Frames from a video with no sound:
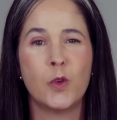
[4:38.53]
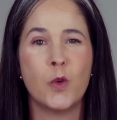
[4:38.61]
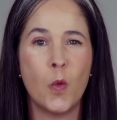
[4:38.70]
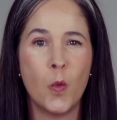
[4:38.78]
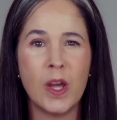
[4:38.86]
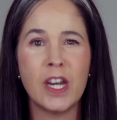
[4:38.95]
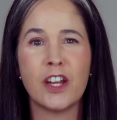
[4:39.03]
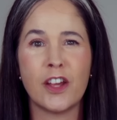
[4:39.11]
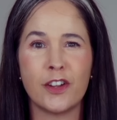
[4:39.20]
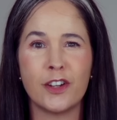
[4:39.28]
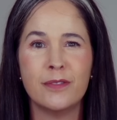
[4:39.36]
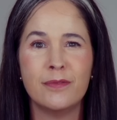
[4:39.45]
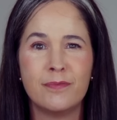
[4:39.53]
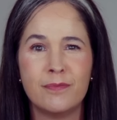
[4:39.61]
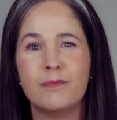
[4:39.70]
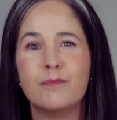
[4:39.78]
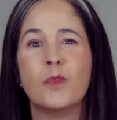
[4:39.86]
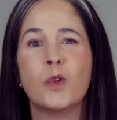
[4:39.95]
One another,
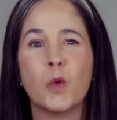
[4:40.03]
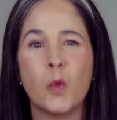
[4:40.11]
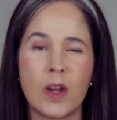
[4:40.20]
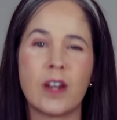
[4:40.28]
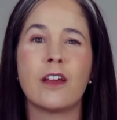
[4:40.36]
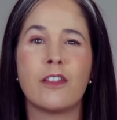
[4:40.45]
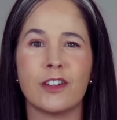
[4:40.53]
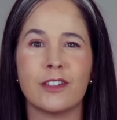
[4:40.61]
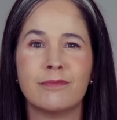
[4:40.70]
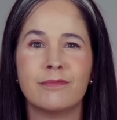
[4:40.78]
one another.